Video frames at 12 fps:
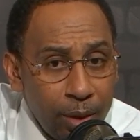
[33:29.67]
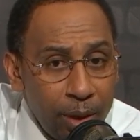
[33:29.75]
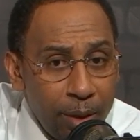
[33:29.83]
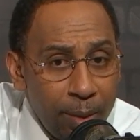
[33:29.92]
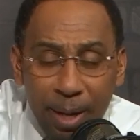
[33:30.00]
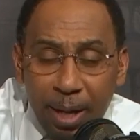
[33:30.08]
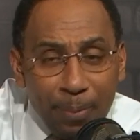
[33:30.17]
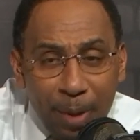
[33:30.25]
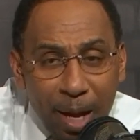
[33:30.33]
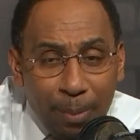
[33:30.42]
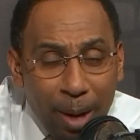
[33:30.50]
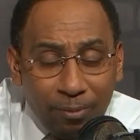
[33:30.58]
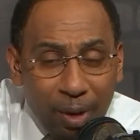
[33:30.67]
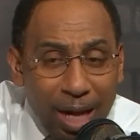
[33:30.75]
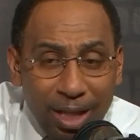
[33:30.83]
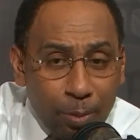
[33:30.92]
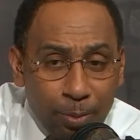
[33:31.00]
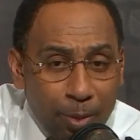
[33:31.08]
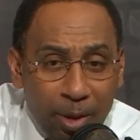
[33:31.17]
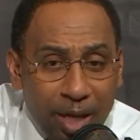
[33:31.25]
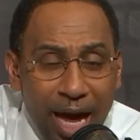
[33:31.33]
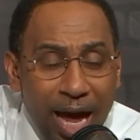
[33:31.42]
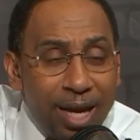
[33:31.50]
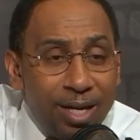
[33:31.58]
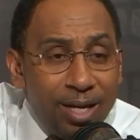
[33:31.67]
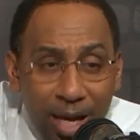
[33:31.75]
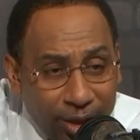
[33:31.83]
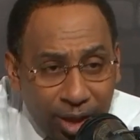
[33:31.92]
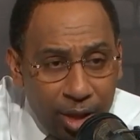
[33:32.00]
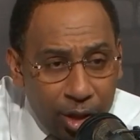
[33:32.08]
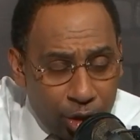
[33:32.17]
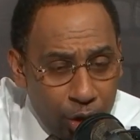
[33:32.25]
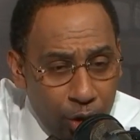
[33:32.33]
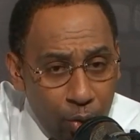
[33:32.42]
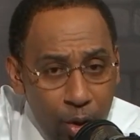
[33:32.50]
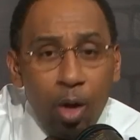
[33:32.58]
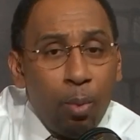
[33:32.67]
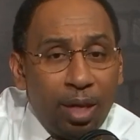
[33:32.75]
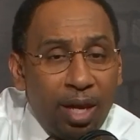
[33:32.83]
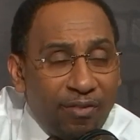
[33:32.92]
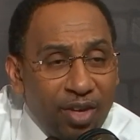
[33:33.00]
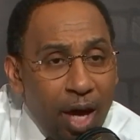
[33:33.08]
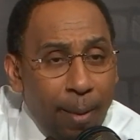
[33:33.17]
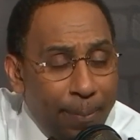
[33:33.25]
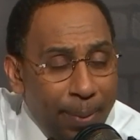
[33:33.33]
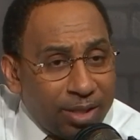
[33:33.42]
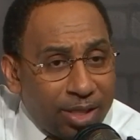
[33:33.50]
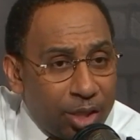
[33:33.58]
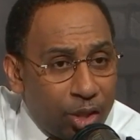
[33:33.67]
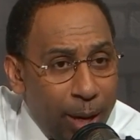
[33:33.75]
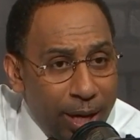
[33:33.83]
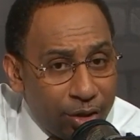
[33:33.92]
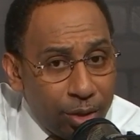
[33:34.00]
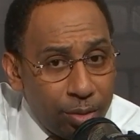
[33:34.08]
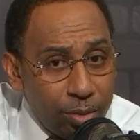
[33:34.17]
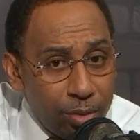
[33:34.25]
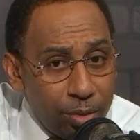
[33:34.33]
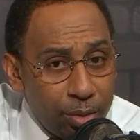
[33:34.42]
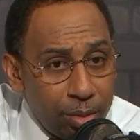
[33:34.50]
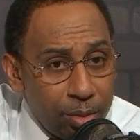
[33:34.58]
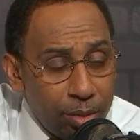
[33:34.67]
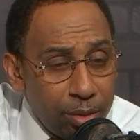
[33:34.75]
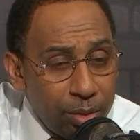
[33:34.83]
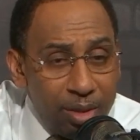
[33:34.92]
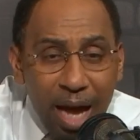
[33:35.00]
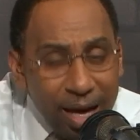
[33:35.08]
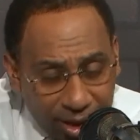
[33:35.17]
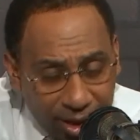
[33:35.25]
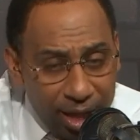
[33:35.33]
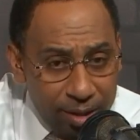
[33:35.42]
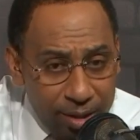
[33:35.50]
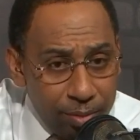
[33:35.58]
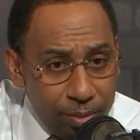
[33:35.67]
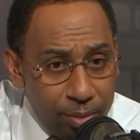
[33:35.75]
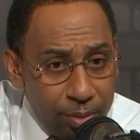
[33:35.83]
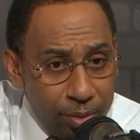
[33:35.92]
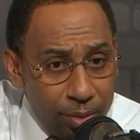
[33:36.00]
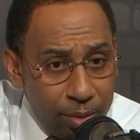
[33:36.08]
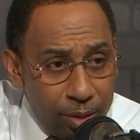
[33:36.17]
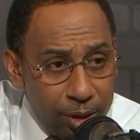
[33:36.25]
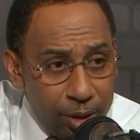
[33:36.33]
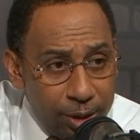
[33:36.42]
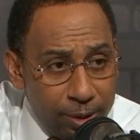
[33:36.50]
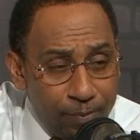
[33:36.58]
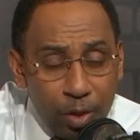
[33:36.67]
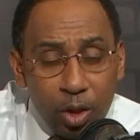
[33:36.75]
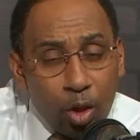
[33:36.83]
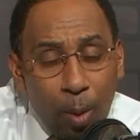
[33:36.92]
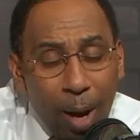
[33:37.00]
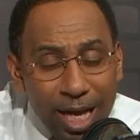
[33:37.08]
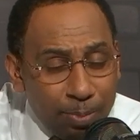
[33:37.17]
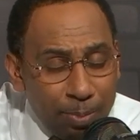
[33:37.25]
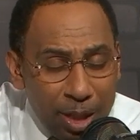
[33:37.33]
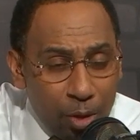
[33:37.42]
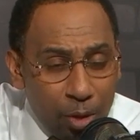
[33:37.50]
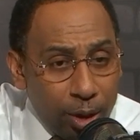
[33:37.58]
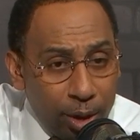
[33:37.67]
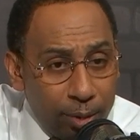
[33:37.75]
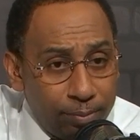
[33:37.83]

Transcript: Big Ben Roethlisberger had nothing to do with Le'Veon Bell's situation. Nothing. So why speak on him?